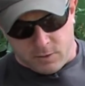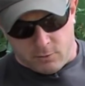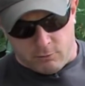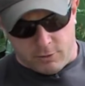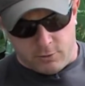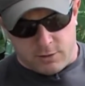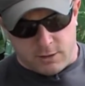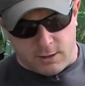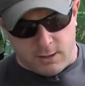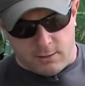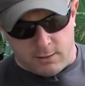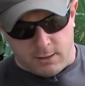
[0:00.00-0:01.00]
The reel
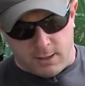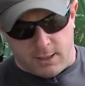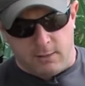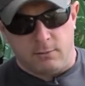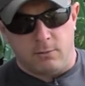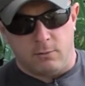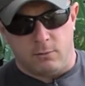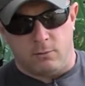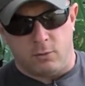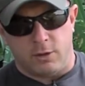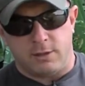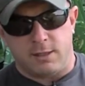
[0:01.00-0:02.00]
seat, again,
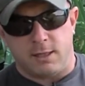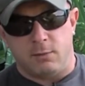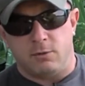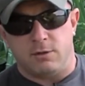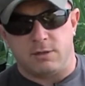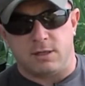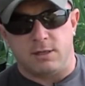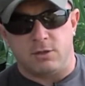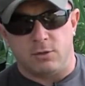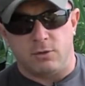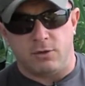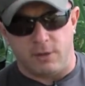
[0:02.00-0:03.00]
wanted to keep with the
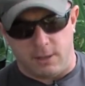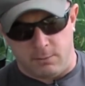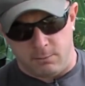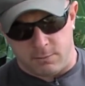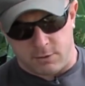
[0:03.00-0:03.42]
C2 theme,